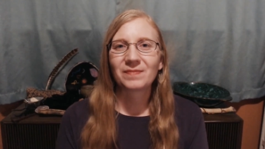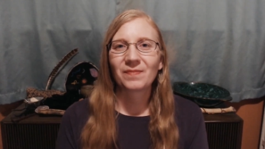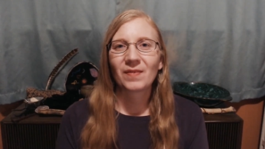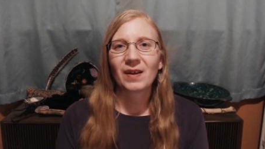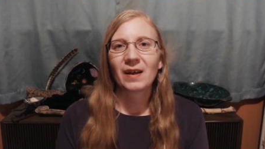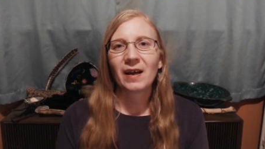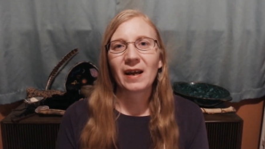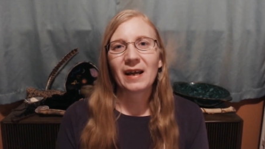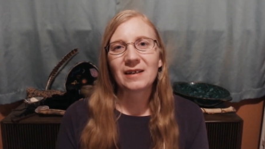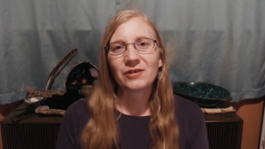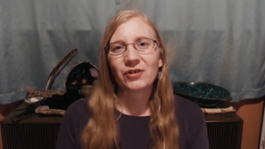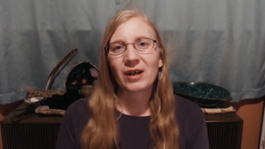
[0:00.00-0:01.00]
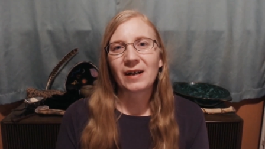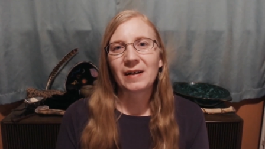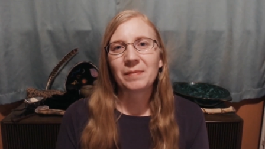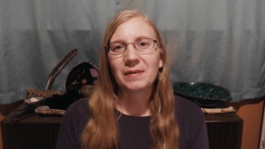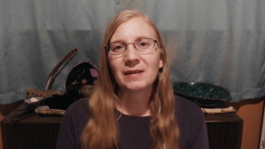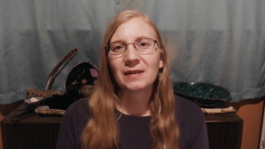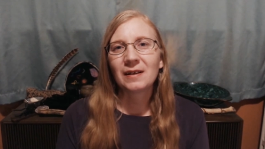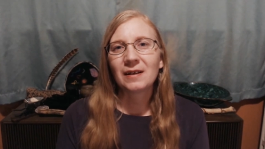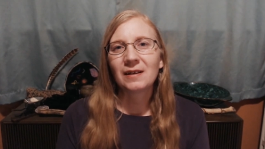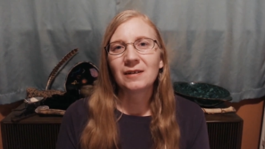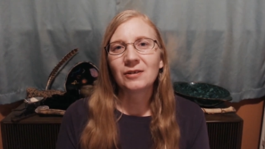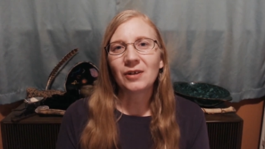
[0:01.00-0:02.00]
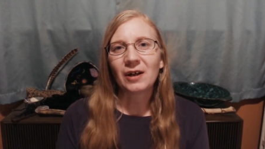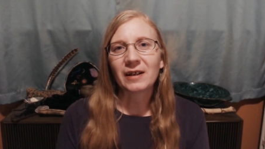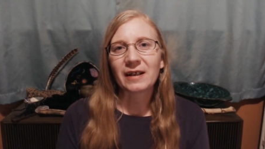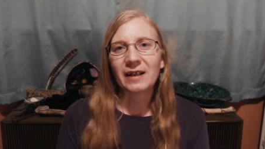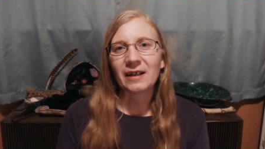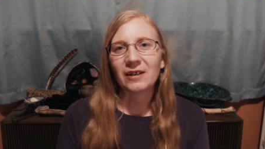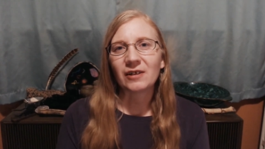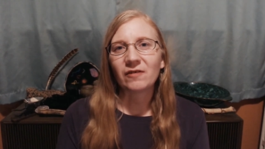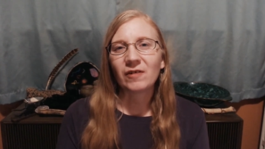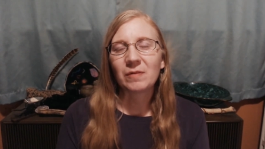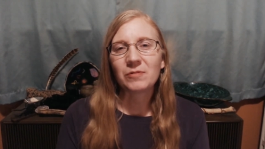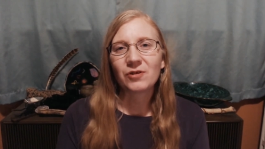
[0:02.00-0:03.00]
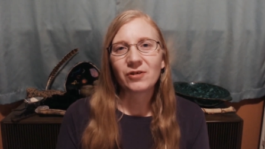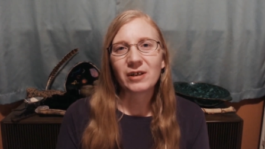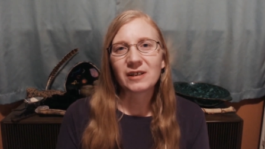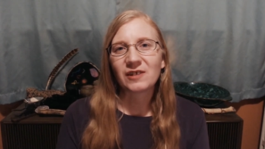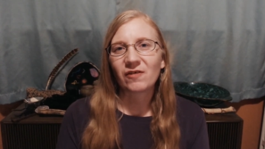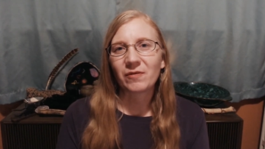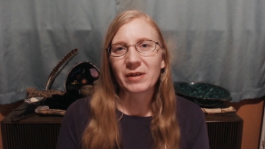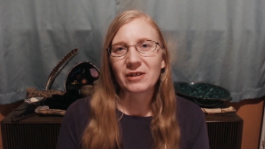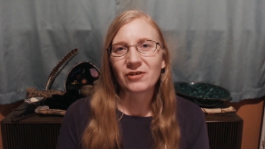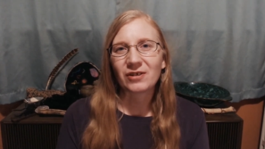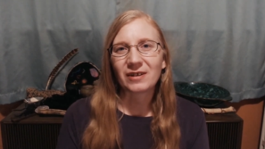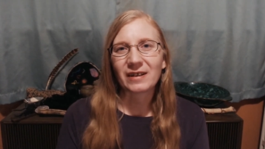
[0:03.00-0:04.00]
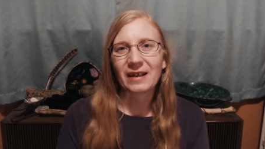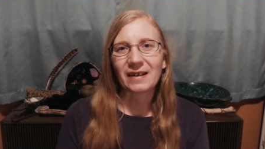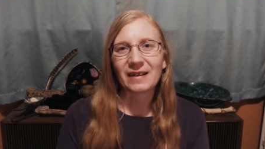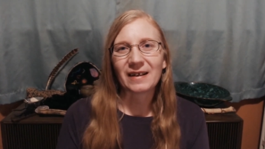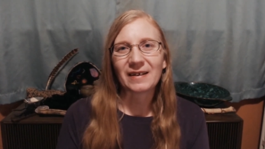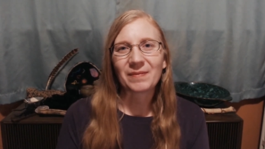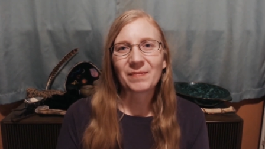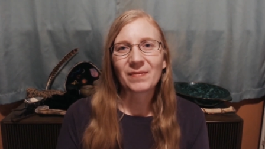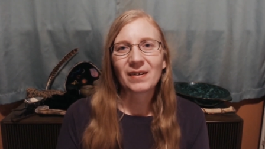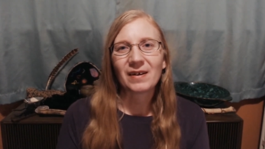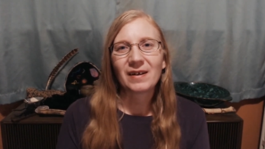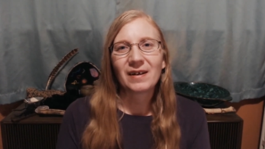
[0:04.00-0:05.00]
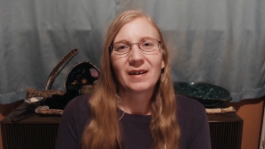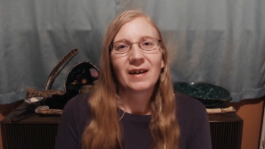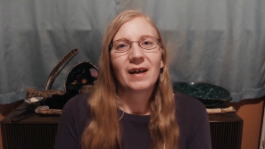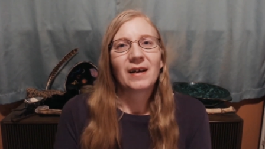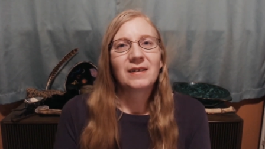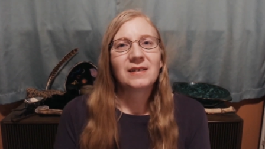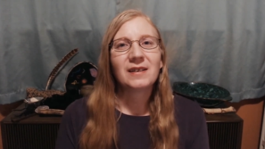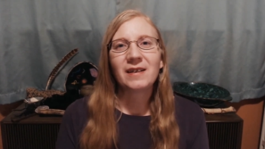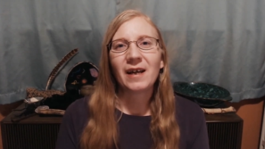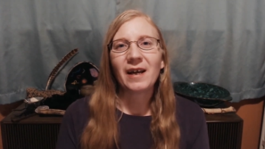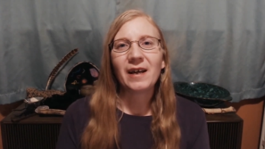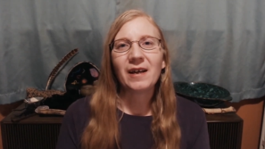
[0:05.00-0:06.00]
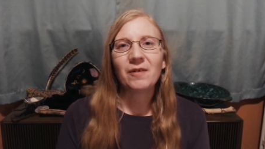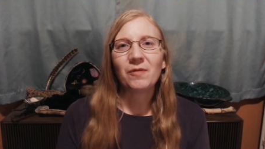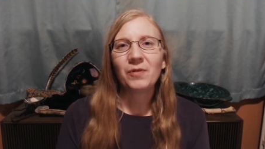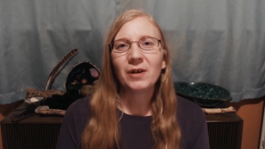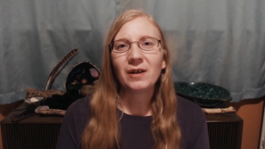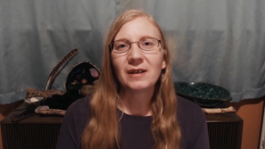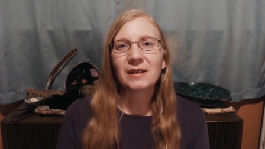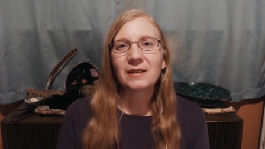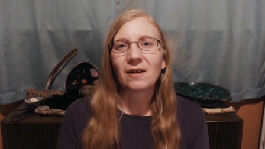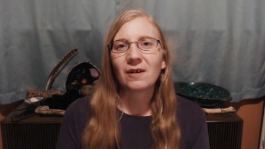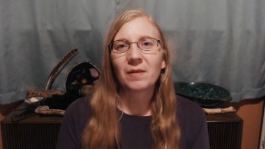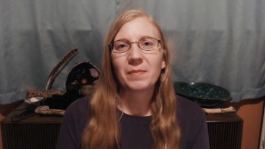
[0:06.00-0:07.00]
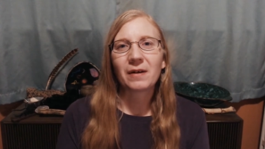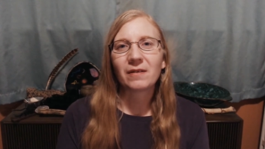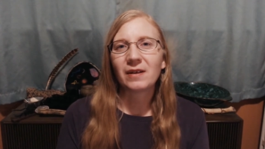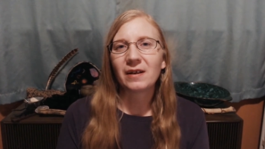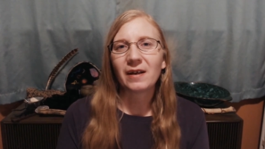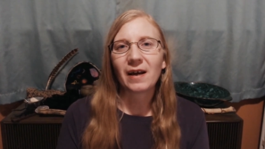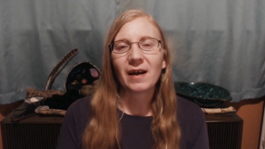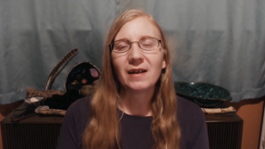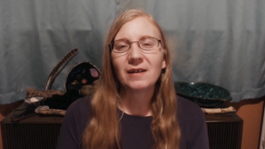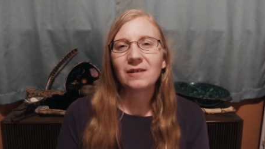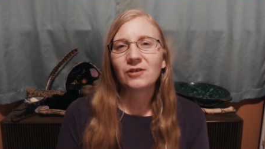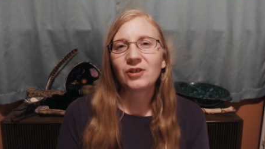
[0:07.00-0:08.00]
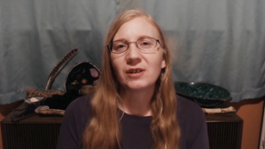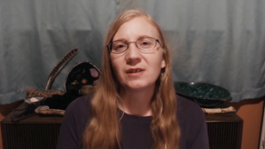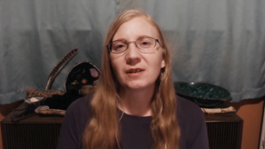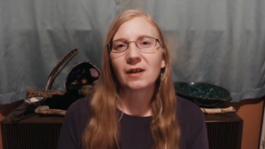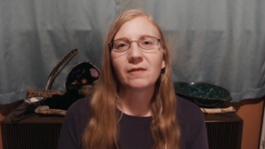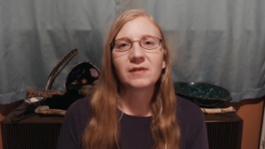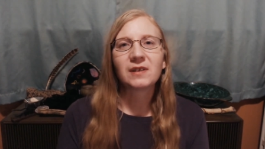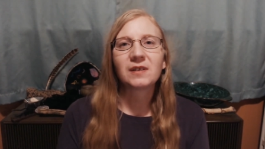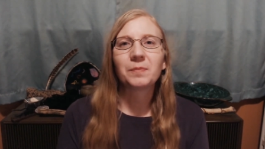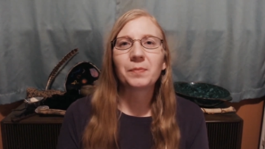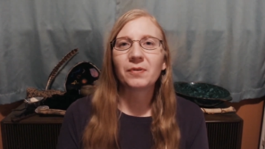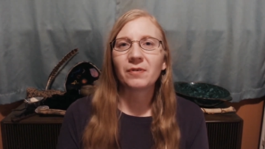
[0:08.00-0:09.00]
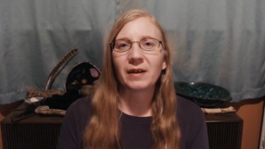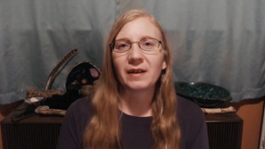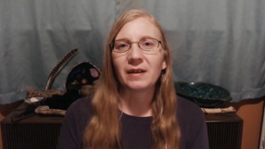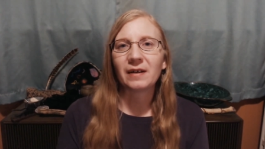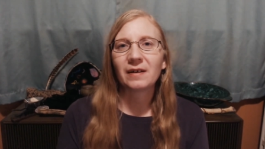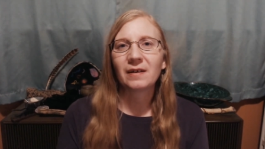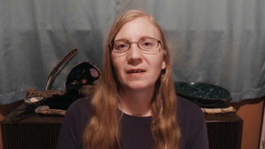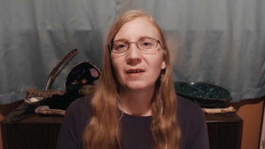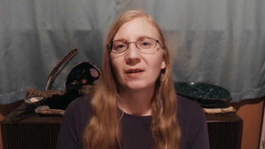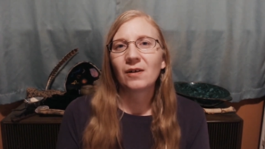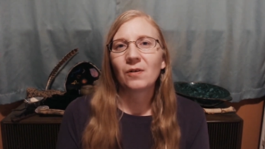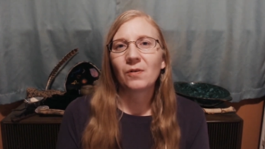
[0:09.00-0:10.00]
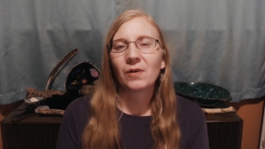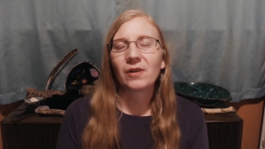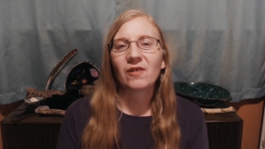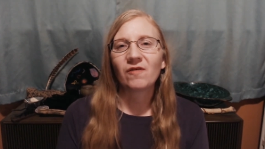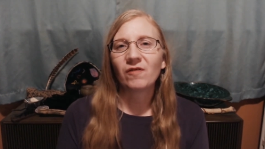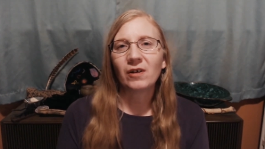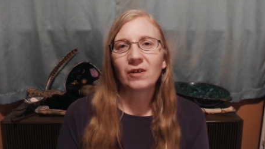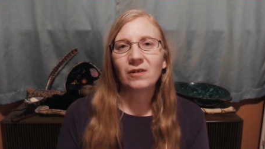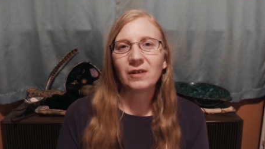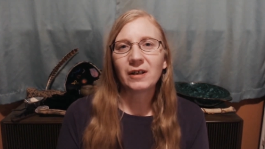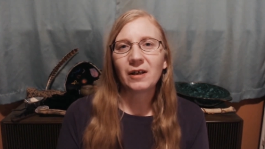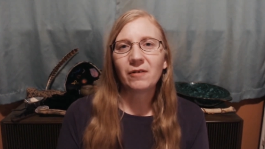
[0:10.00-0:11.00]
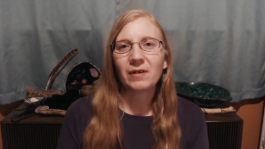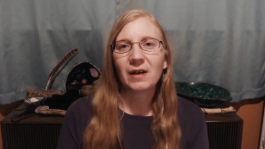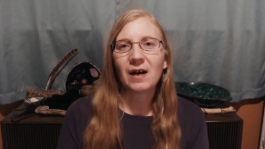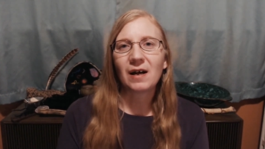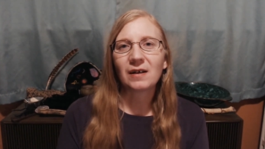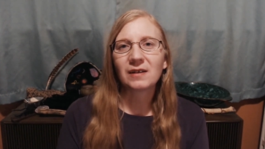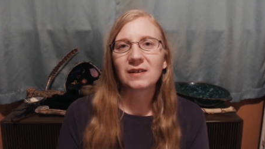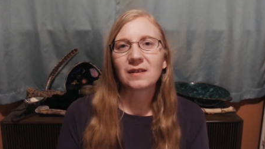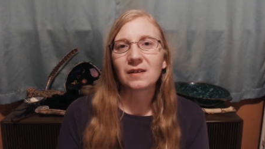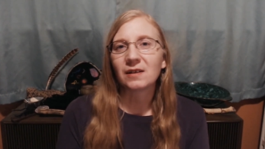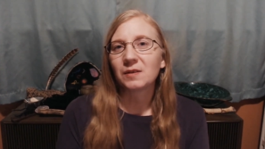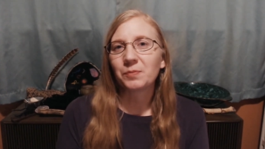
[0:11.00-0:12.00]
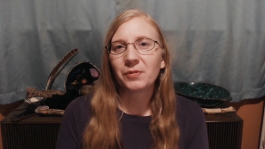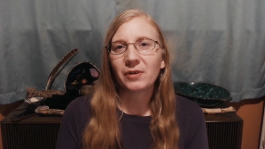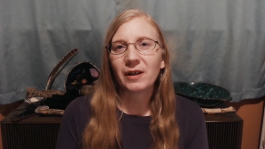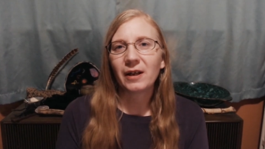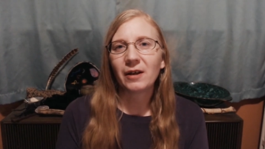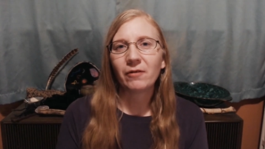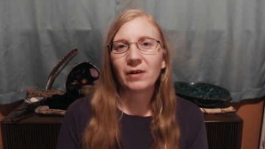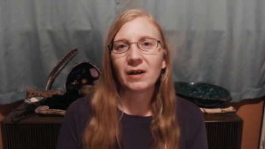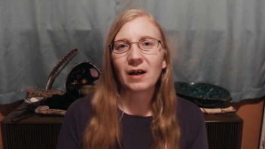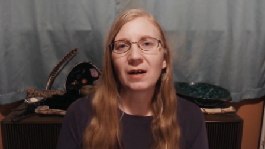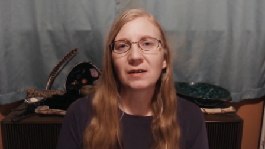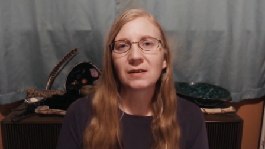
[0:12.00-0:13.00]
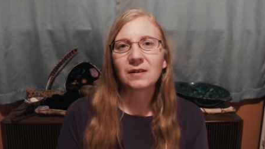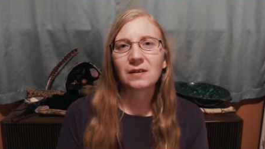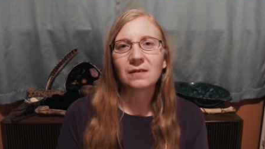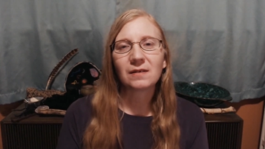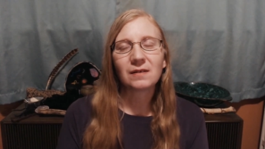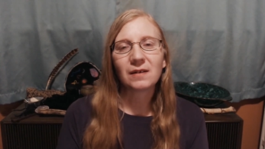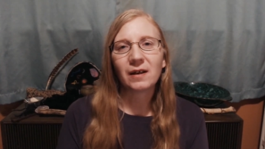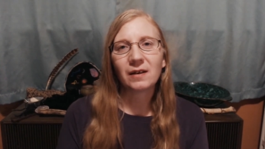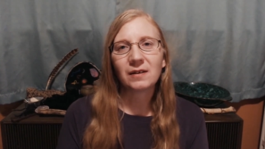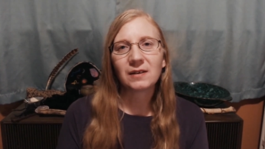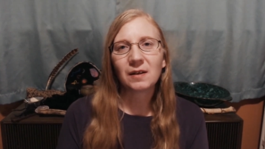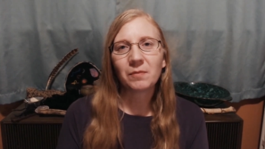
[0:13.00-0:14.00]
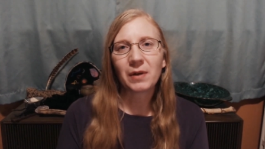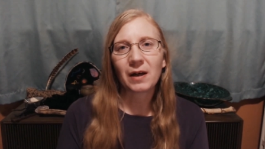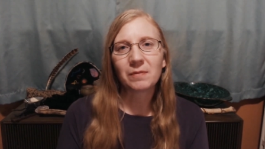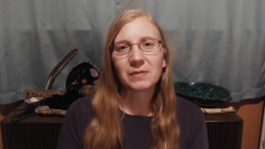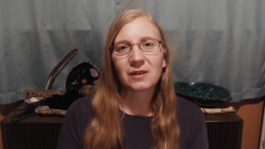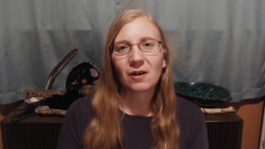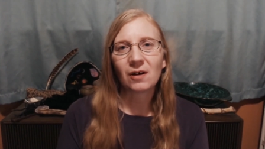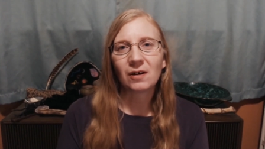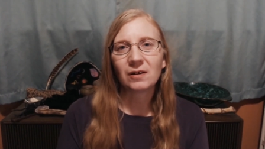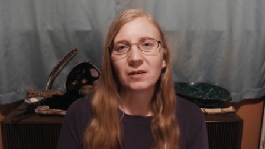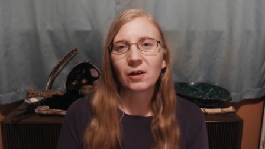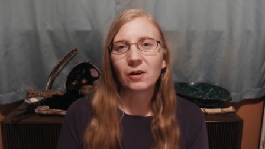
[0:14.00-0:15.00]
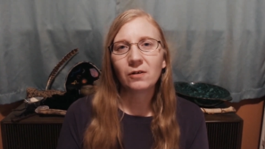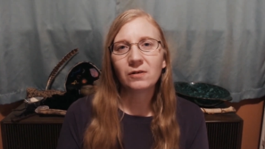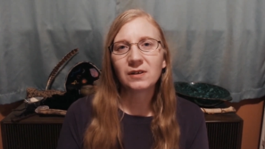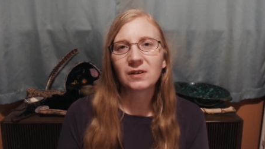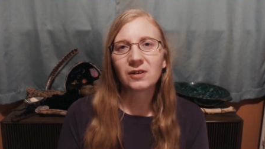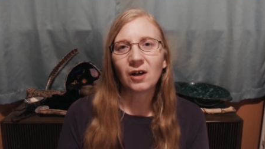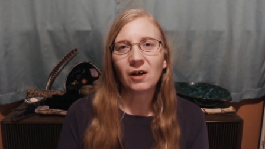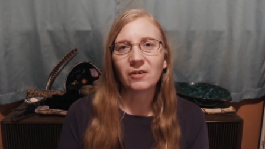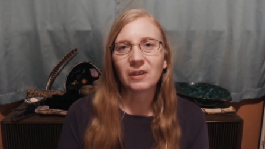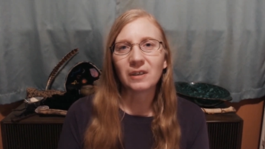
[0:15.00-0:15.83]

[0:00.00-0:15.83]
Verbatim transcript: Hey tribe, Dawna here from Transformational Healing. And today we're going to talk about the energies of spring or the vernal equinox, the spring equinox, and it's sometimes called Ostara.